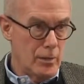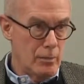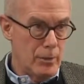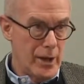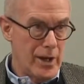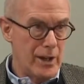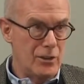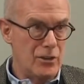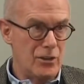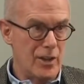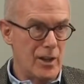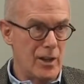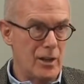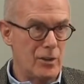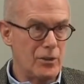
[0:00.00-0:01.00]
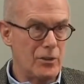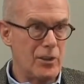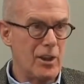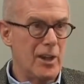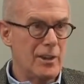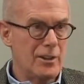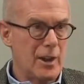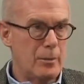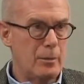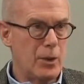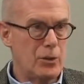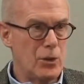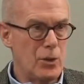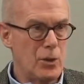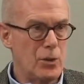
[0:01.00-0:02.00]
brain cells that
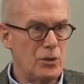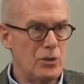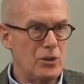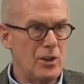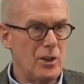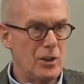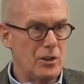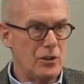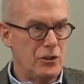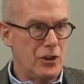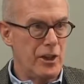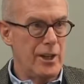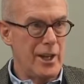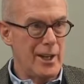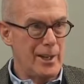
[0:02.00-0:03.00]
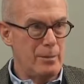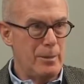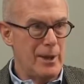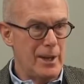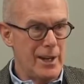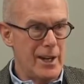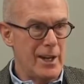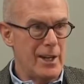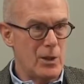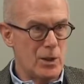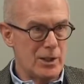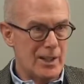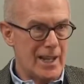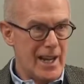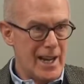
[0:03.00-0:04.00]
produce GABA
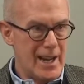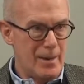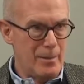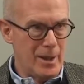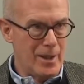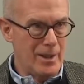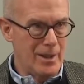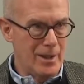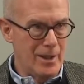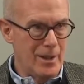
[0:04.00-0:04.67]
or GABA,